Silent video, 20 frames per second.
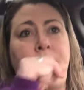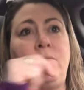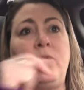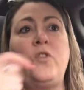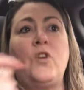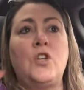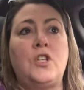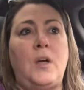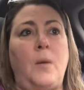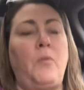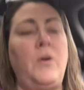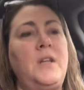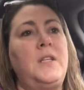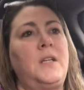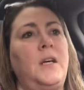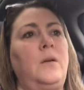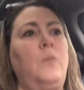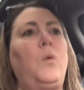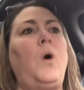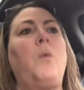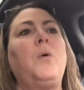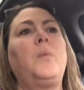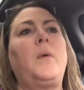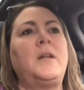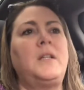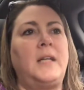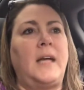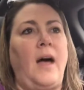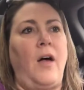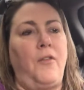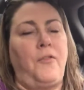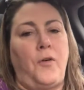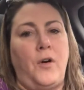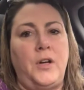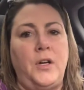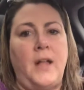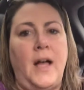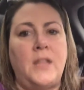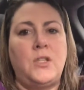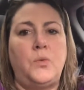for some reason, we went to
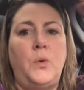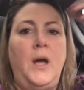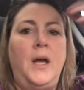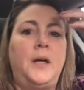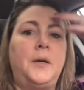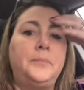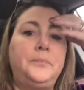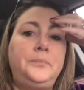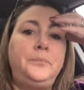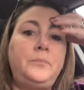California last week,